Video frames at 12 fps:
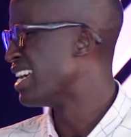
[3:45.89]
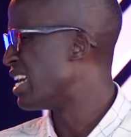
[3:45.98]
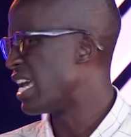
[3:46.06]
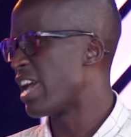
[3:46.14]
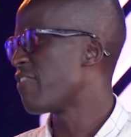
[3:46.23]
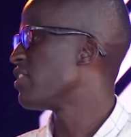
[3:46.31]

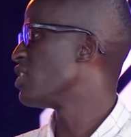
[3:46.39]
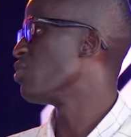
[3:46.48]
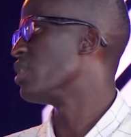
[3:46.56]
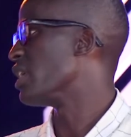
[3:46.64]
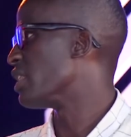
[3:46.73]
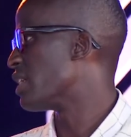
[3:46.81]
every single
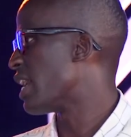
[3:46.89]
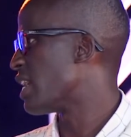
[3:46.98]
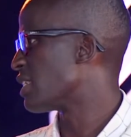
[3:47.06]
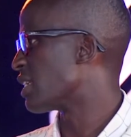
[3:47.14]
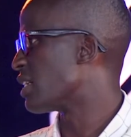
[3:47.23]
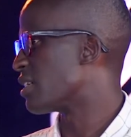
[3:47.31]
day, guys
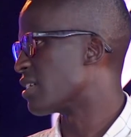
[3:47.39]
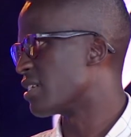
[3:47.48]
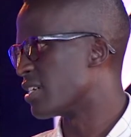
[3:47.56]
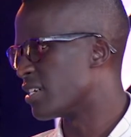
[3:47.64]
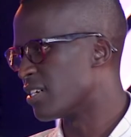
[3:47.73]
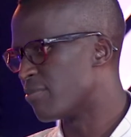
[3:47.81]
are
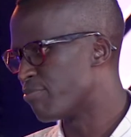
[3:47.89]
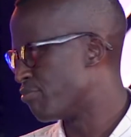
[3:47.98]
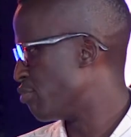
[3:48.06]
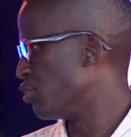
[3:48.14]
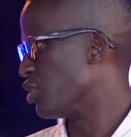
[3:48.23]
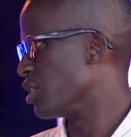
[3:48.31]

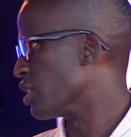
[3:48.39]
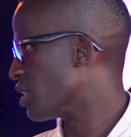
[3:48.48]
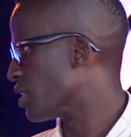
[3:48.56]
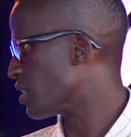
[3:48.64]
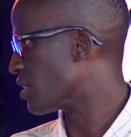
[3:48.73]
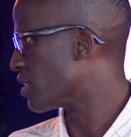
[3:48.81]
pushing
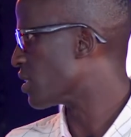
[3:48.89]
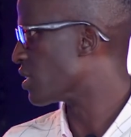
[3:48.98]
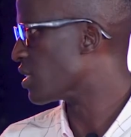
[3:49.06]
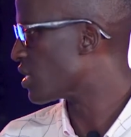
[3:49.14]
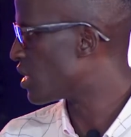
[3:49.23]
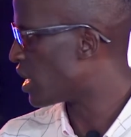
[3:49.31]

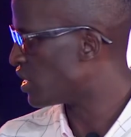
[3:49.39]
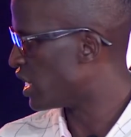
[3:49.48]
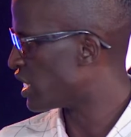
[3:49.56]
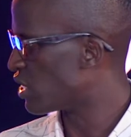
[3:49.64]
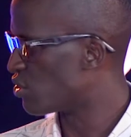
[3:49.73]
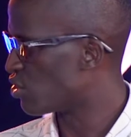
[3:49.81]

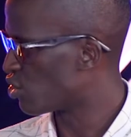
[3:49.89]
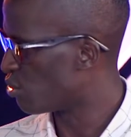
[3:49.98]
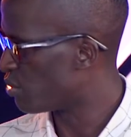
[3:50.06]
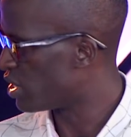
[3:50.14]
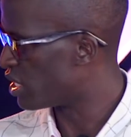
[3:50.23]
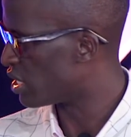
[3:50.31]
agenda on social
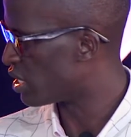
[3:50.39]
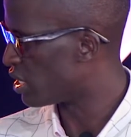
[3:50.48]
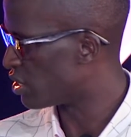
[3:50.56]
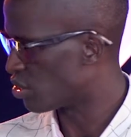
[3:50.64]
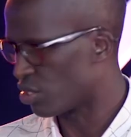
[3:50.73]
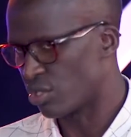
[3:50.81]
media, and
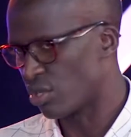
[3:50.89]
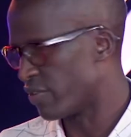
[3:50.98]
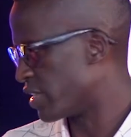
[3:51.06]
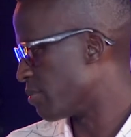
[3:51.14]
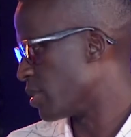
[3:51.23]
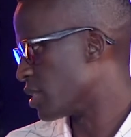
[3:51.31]
so it's all over the
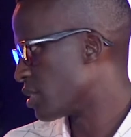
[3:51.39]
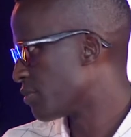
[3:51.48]
place.